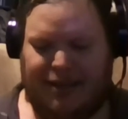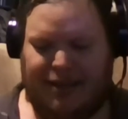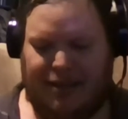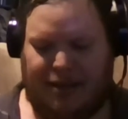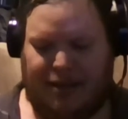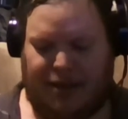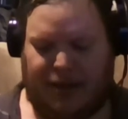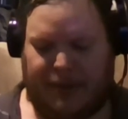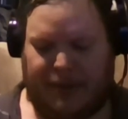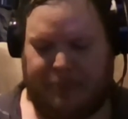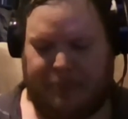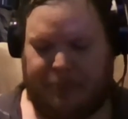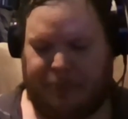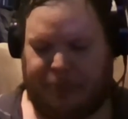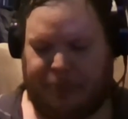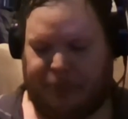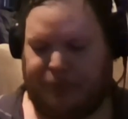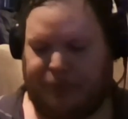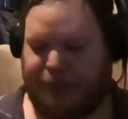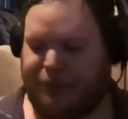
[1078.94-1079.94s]
um,
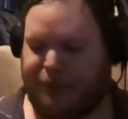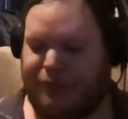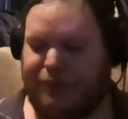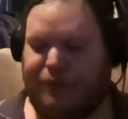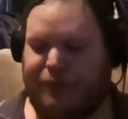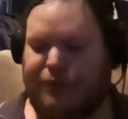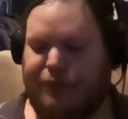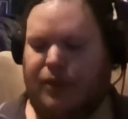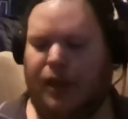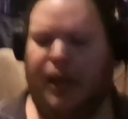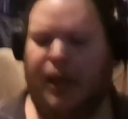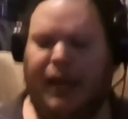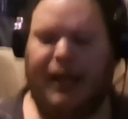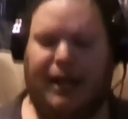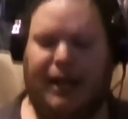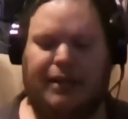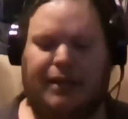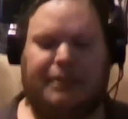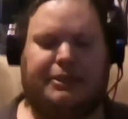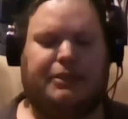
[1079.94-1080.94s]

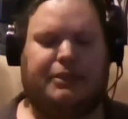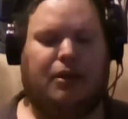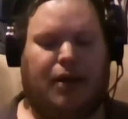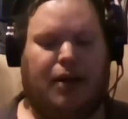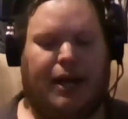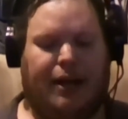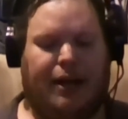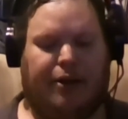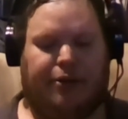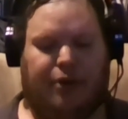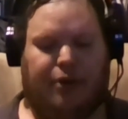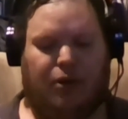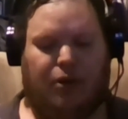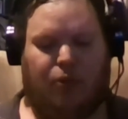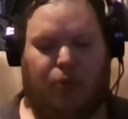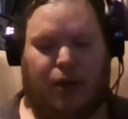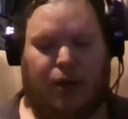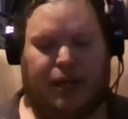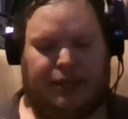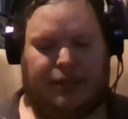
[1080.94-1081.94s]
yeah, so I don't know
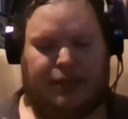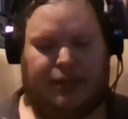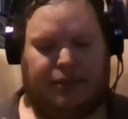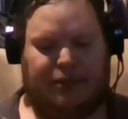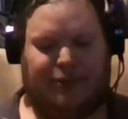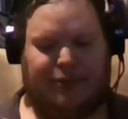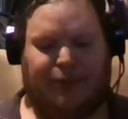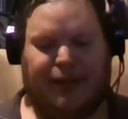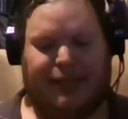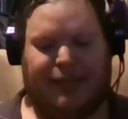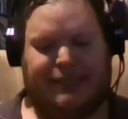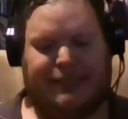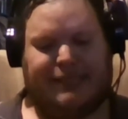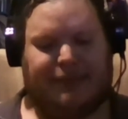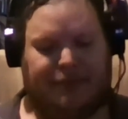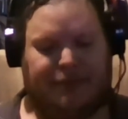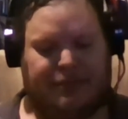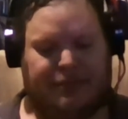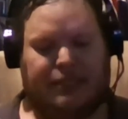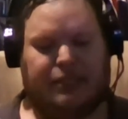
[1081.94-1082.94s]
what
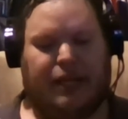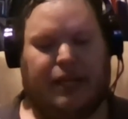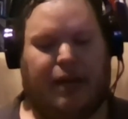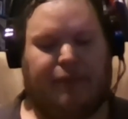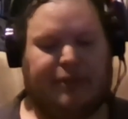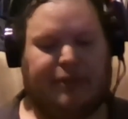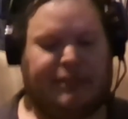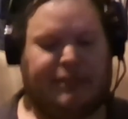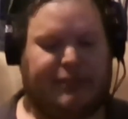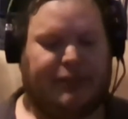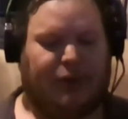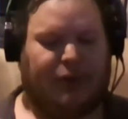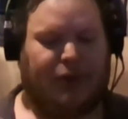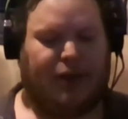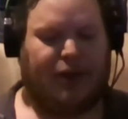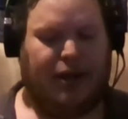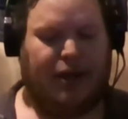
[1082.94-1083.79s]
2017 is going to have in store.